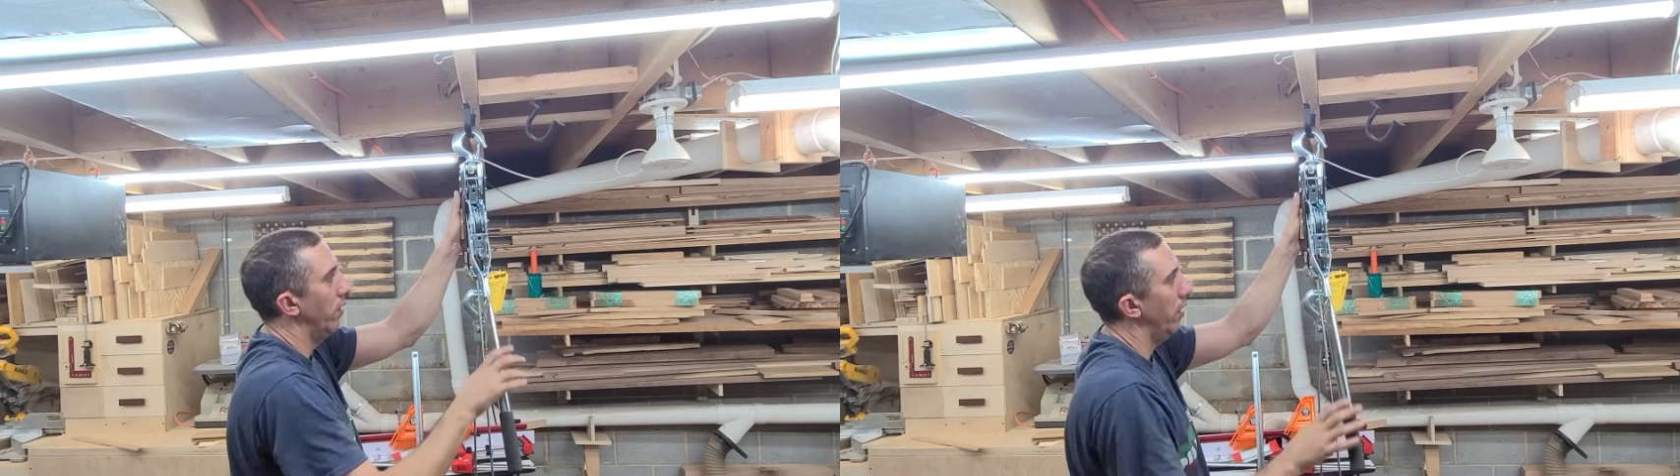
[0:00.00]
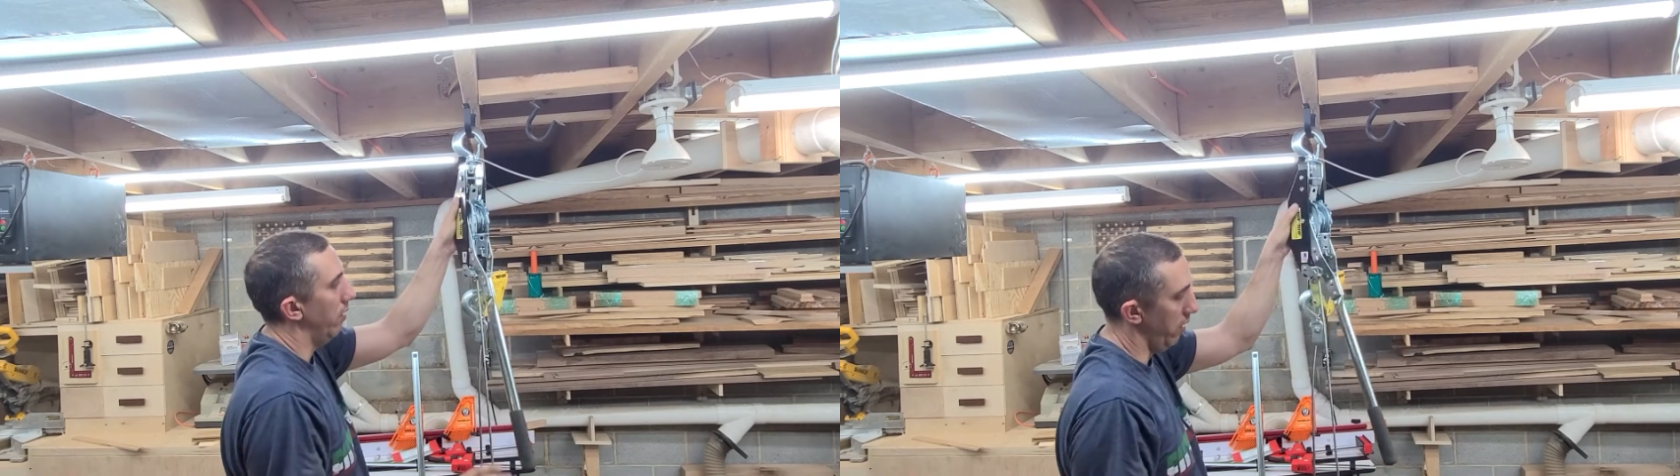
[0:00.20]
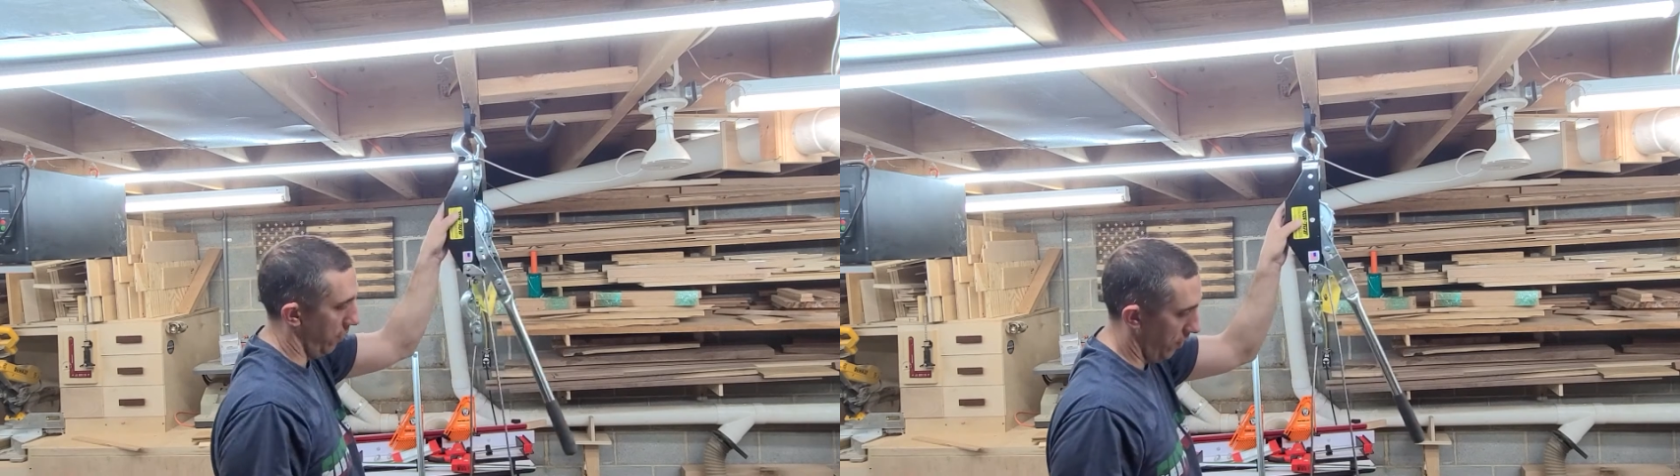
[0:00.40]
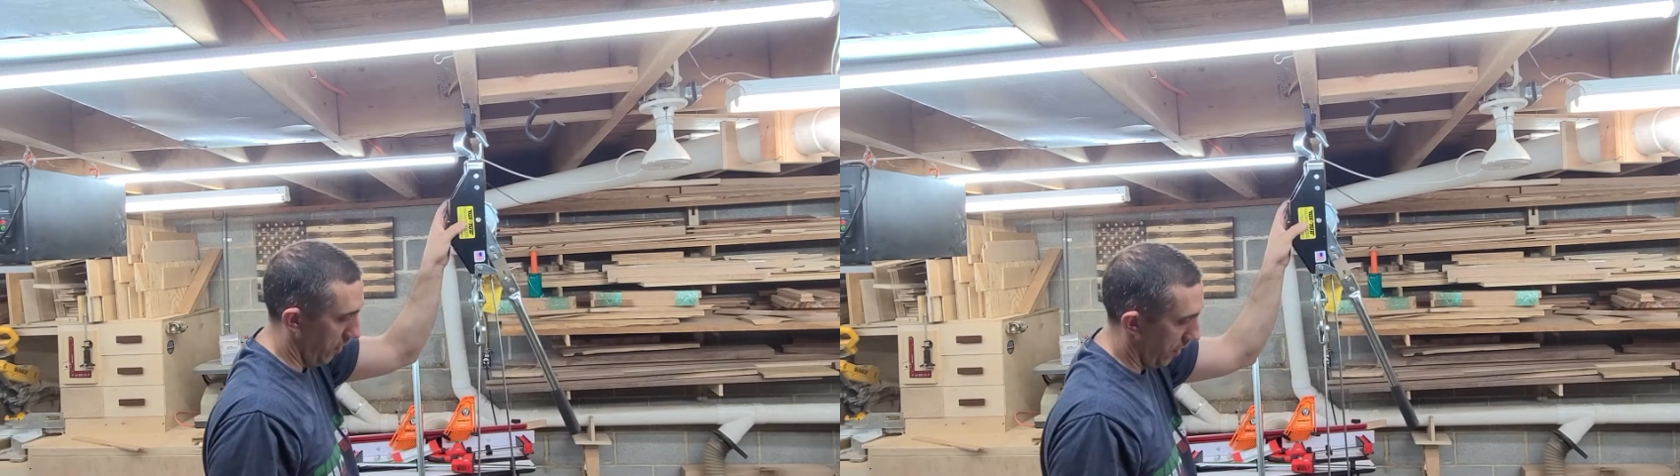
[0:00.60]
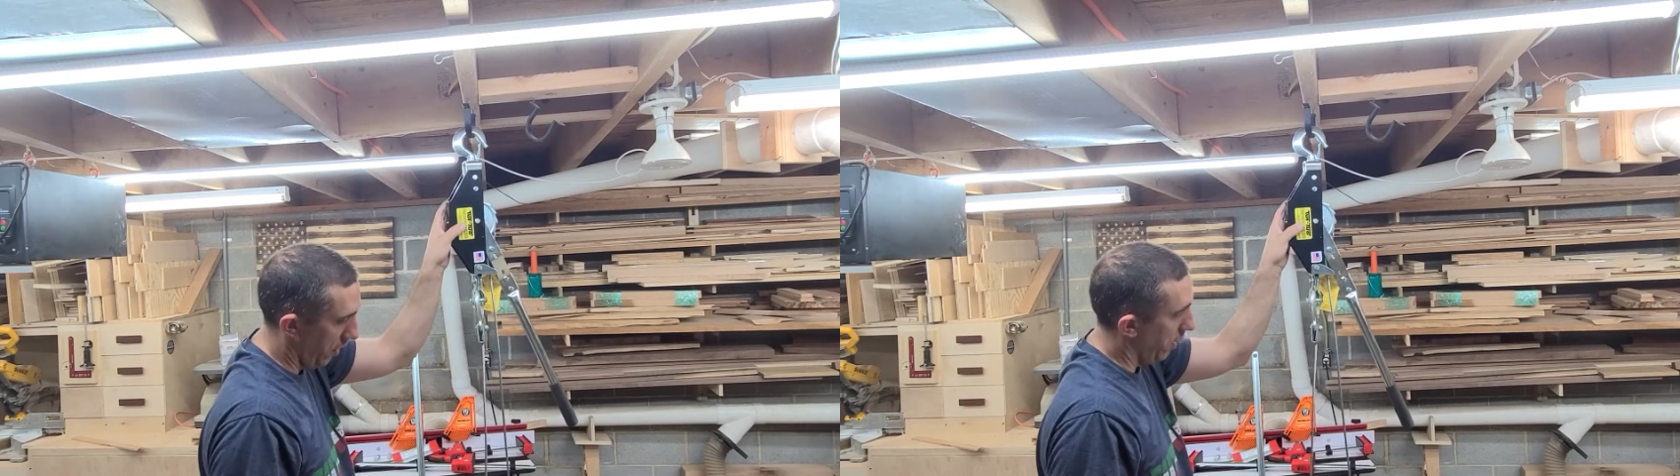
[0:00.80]
There it is.
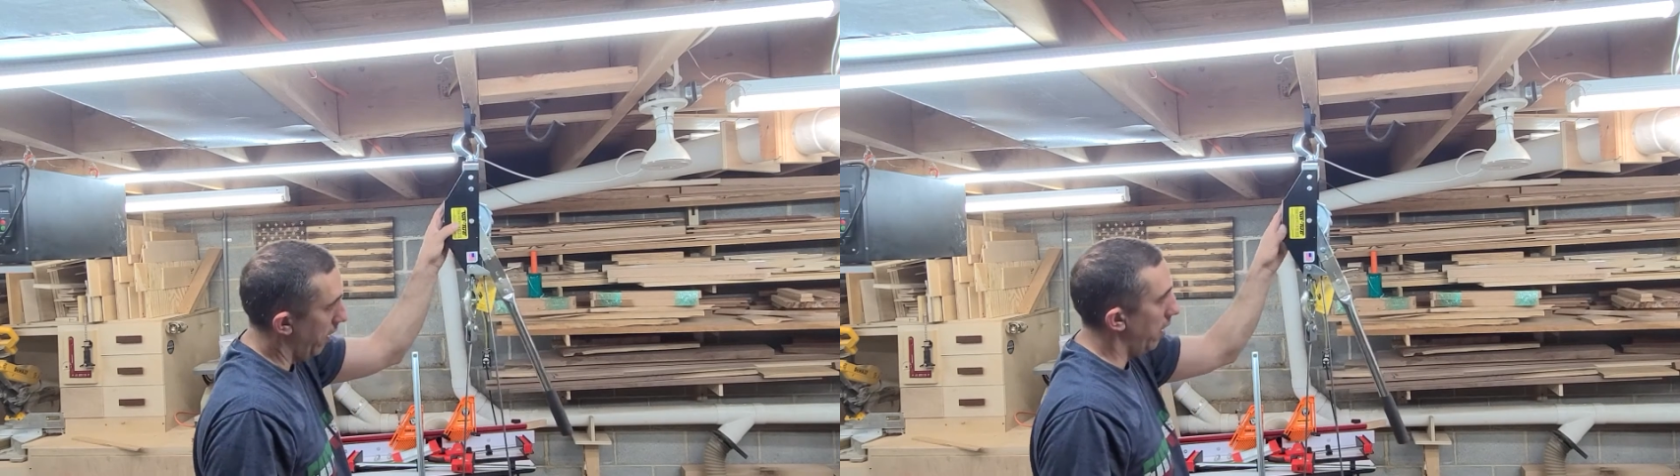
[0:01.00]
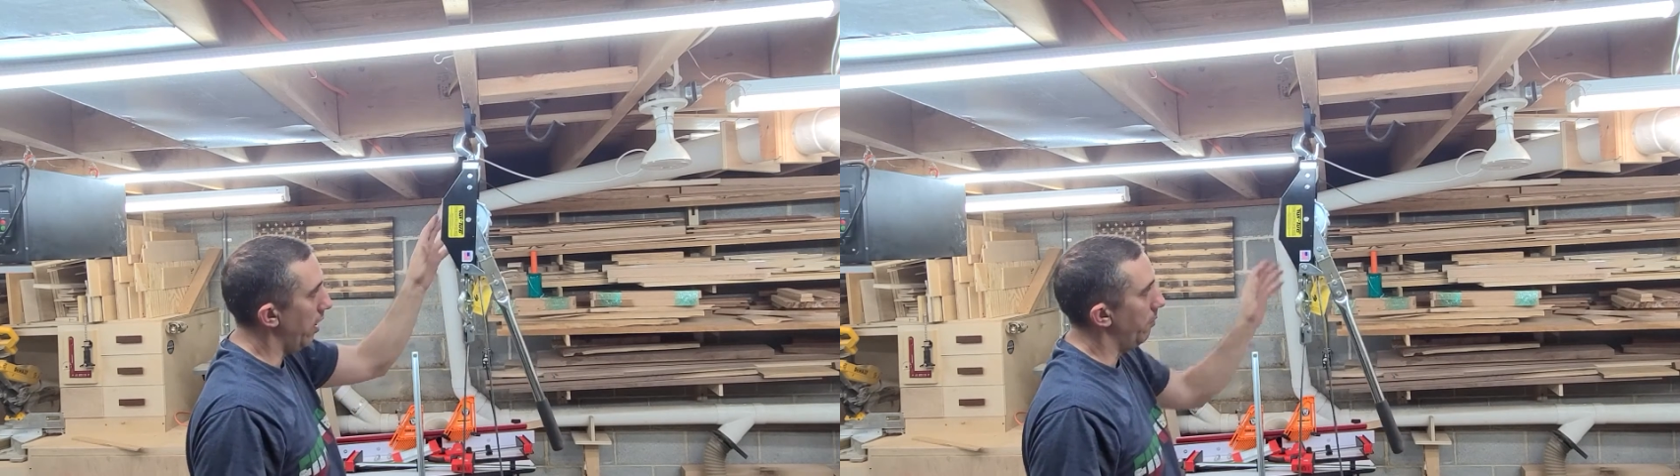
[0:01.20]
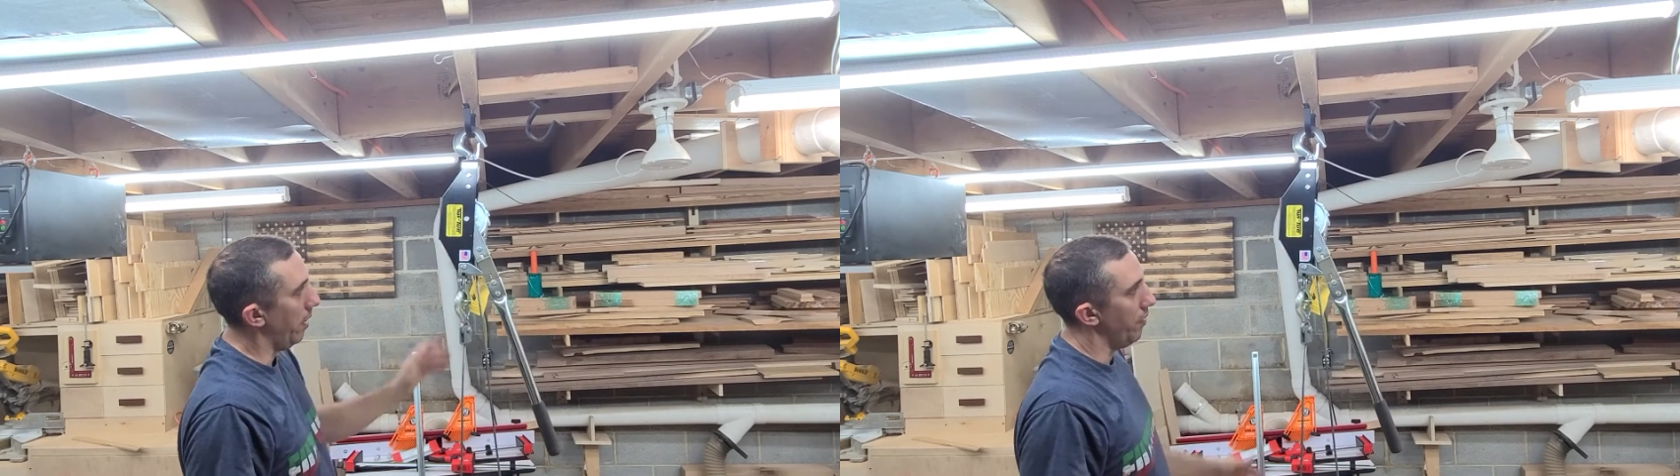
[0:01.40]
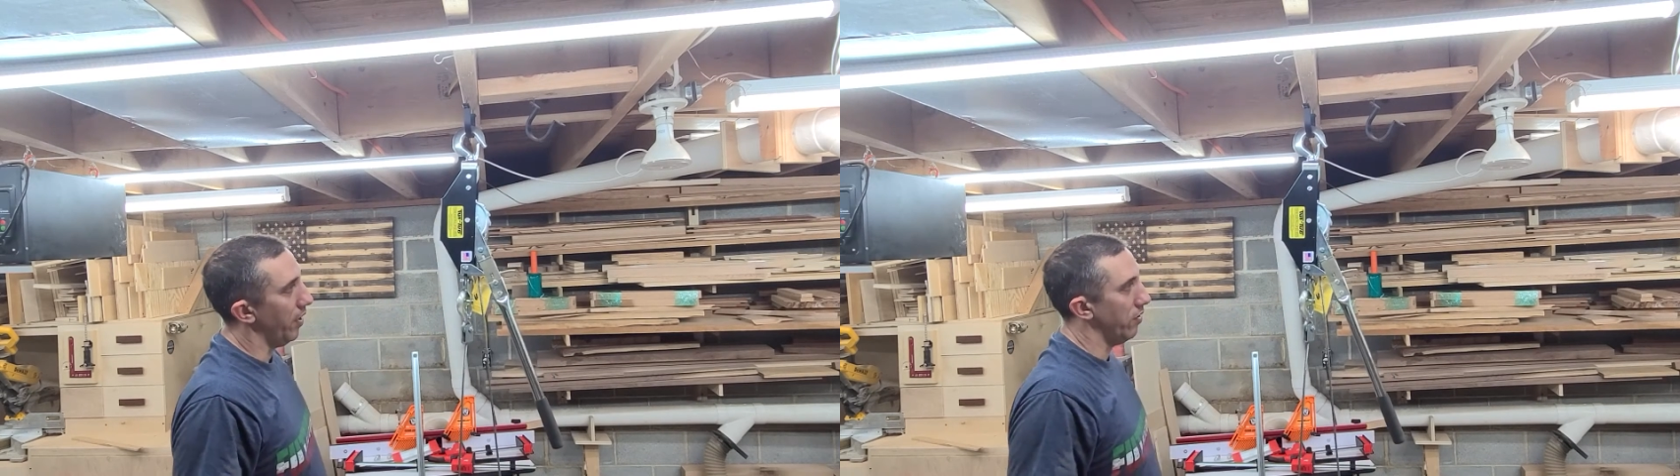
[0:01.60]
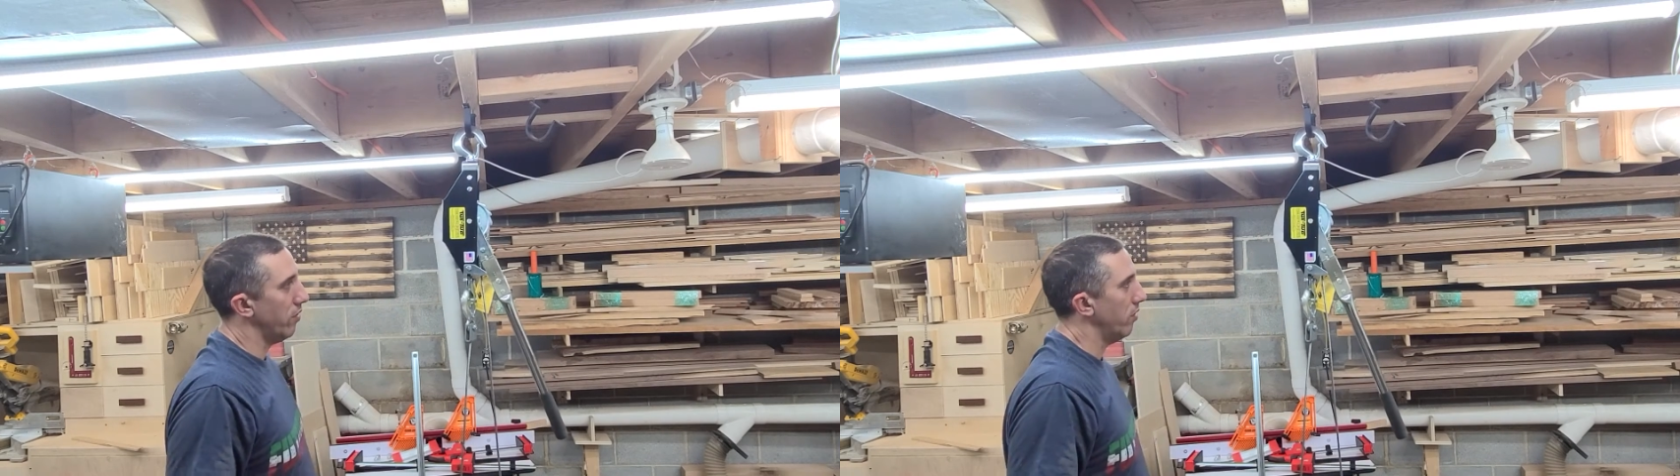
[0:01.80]
I think
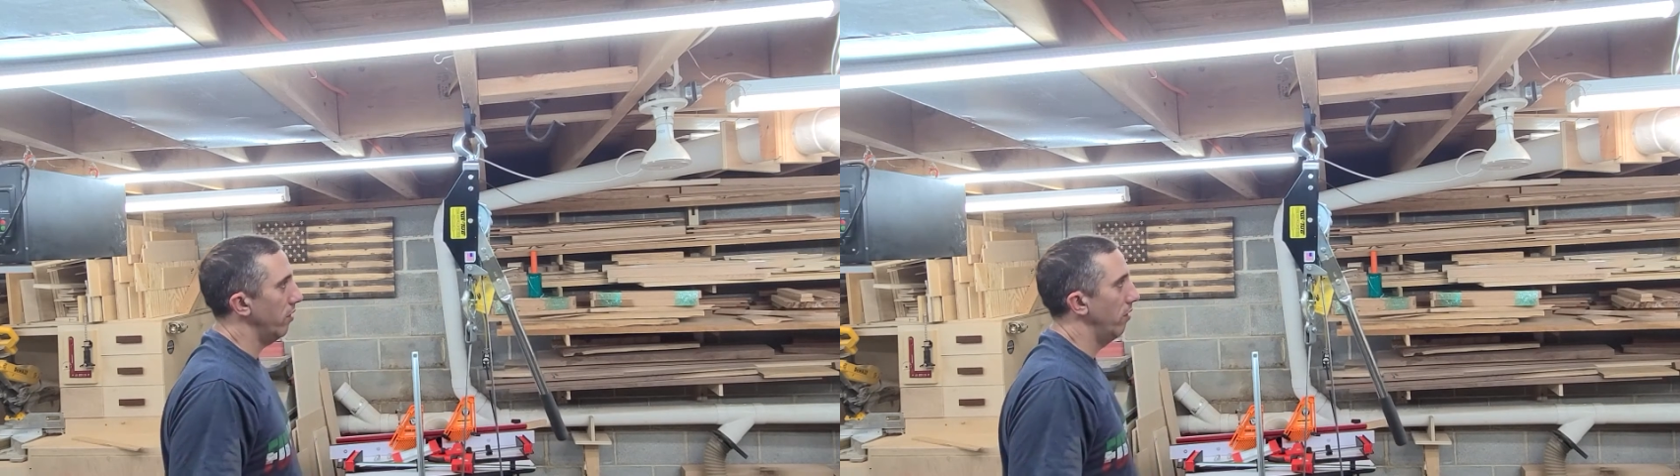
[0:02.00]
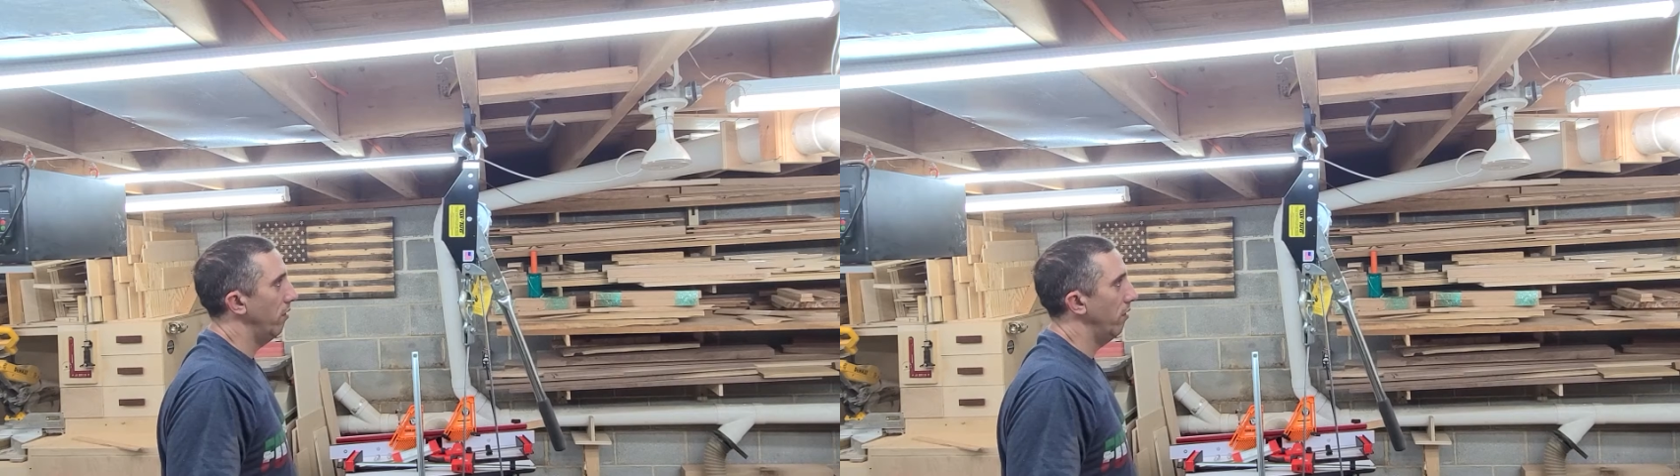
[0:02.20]
it's